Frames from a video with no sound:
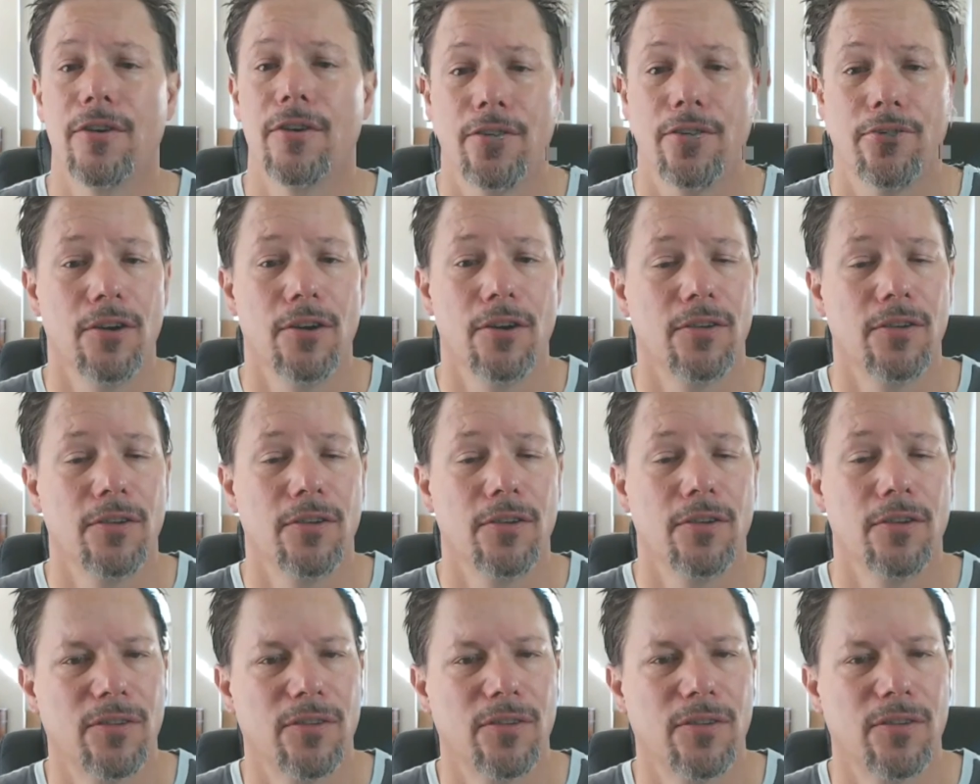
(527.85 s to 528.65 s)
You know,
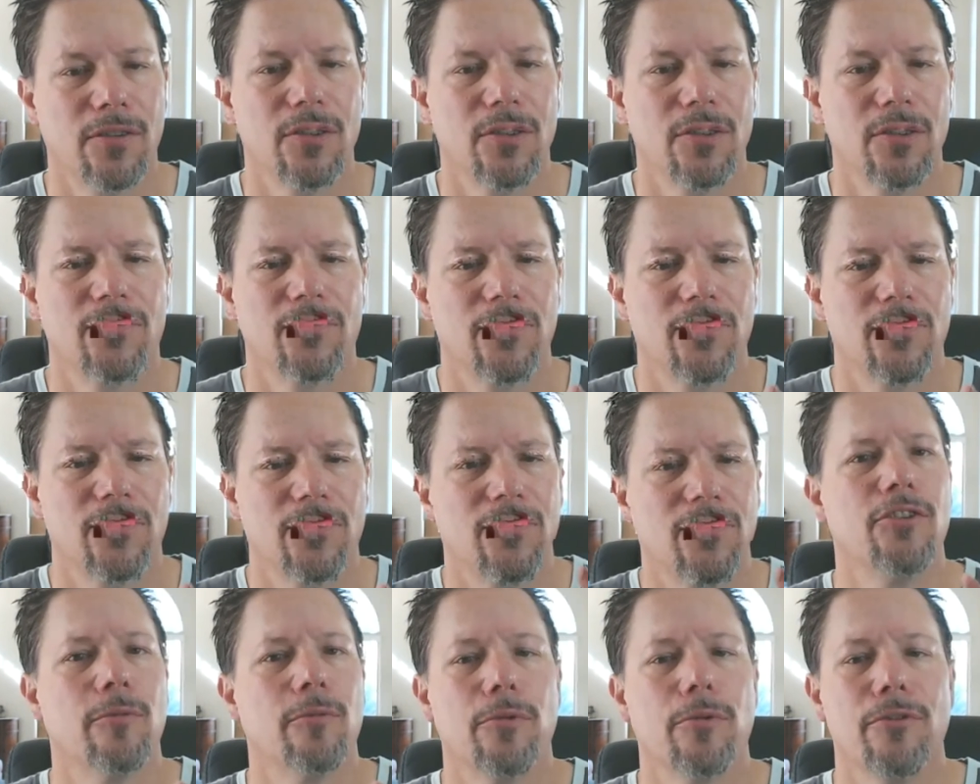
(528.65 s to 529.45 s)
again, such
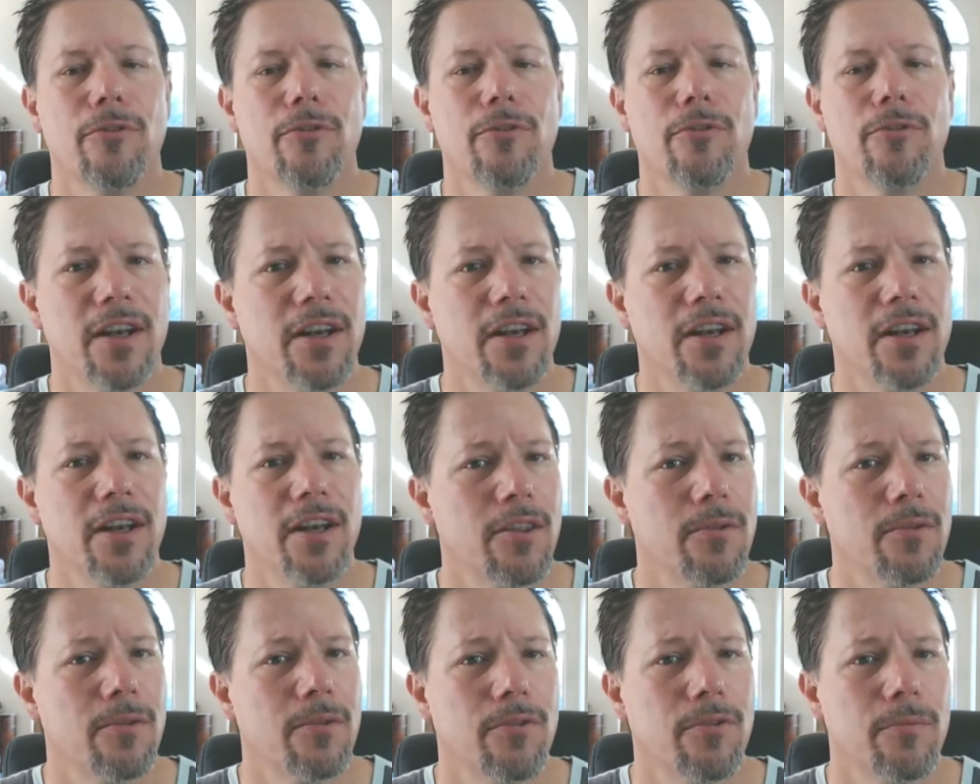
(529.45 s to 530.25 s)
as you're preventing
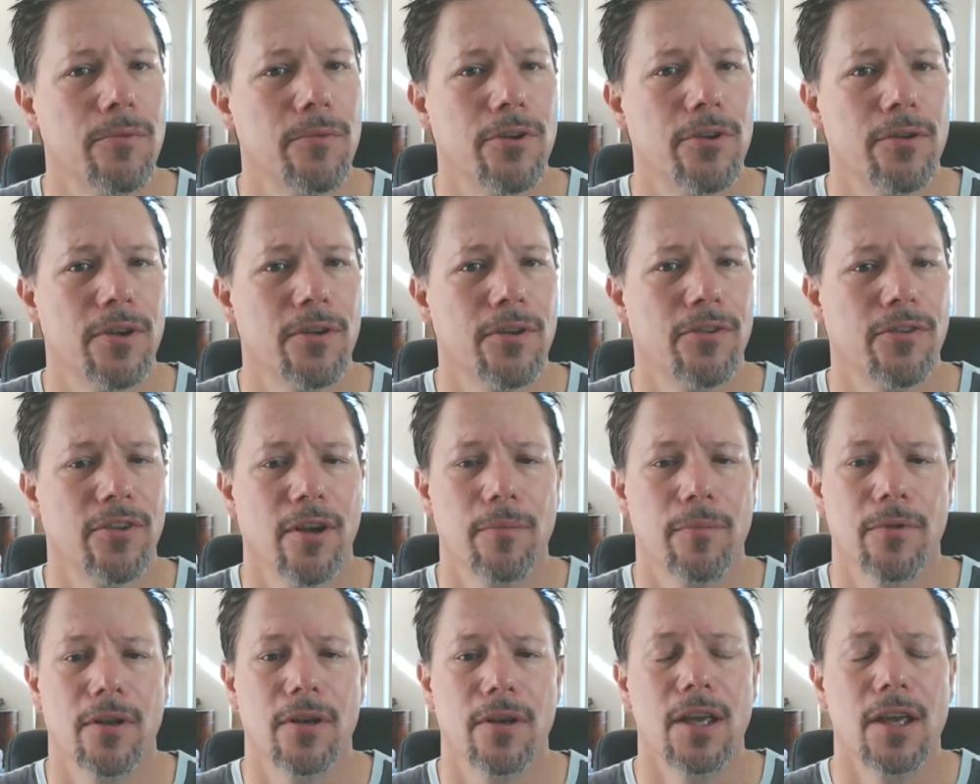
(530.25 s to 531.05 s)
them from doing
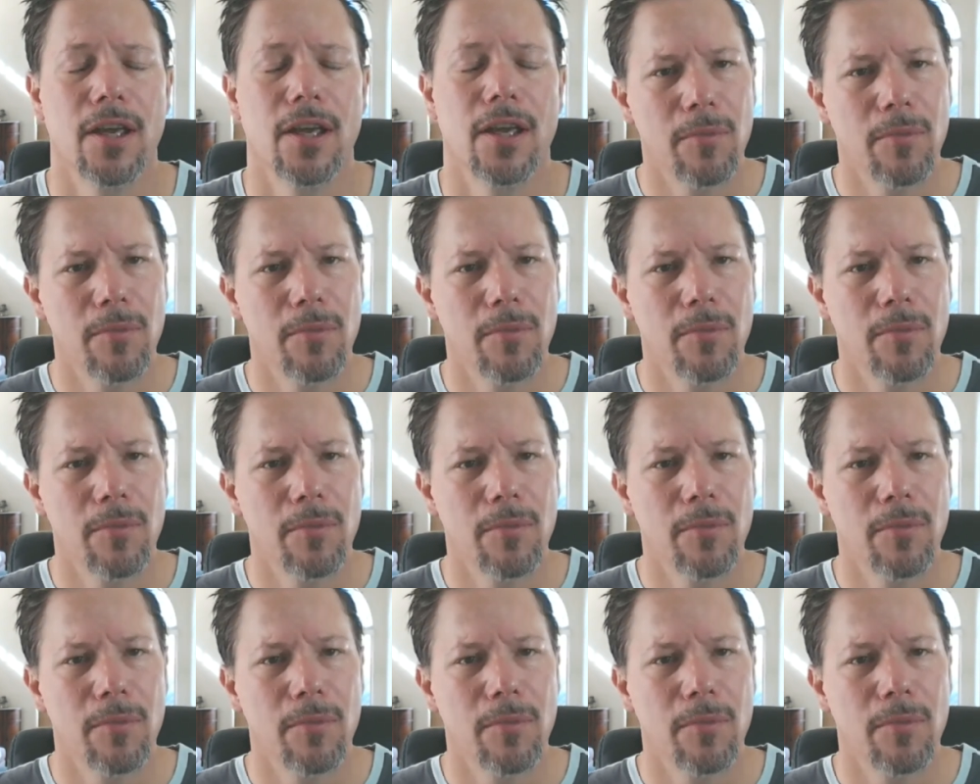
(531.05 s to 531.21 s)
something.